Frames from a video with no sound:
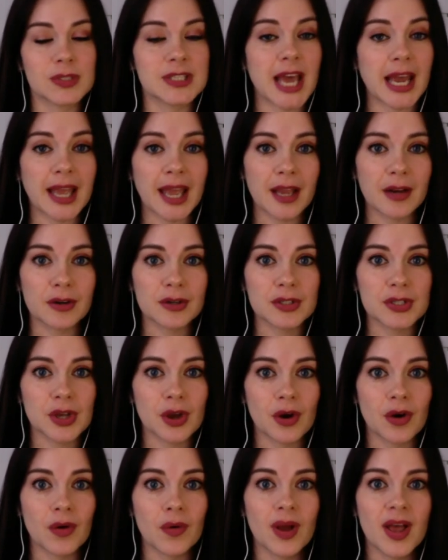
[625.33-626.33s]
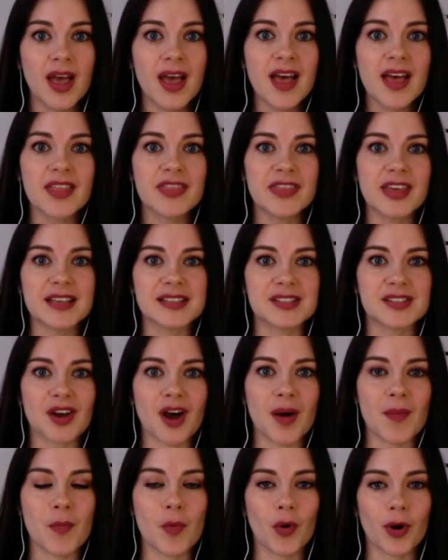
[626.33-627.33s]
decade or so, they
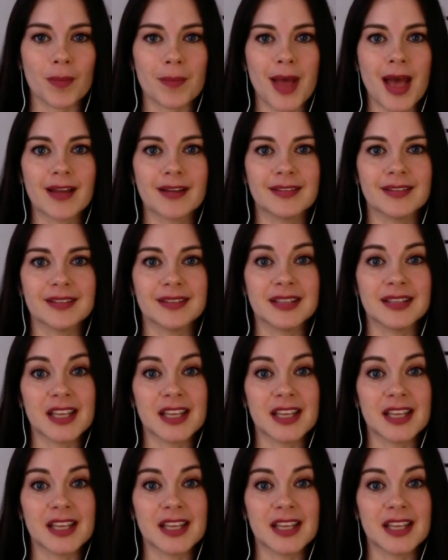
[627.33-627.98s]
saw more men